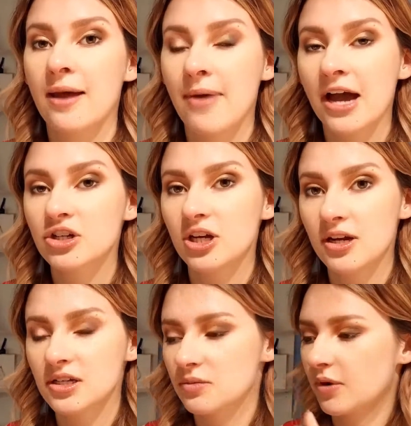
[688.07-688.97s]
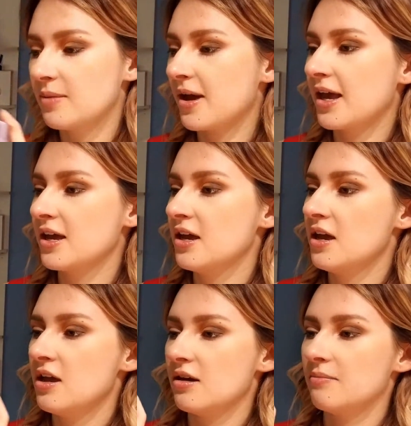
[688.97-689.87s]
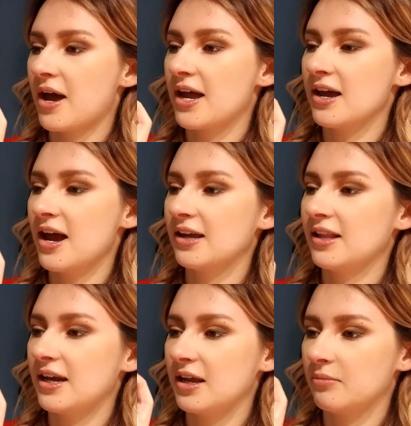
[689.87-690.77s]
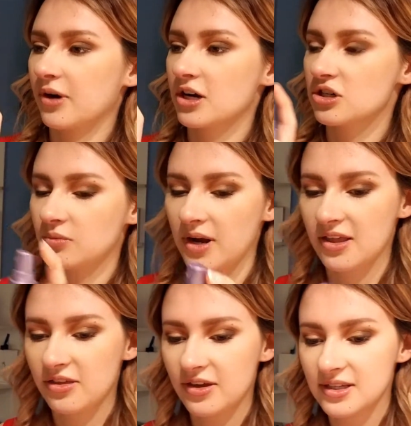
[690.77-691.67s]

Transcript: it, I'm actually going to spray my highlighting brush with